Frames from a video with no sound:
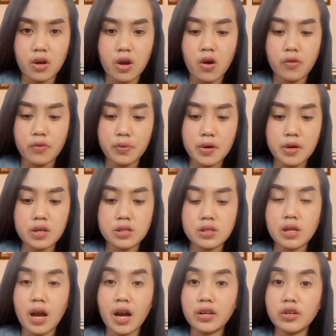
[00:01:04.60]
First,
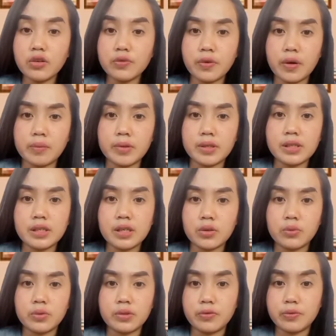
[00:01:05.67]
are you familiar
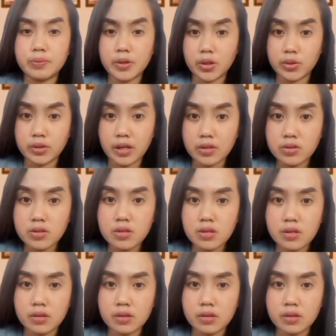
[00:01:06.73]
with pronouns?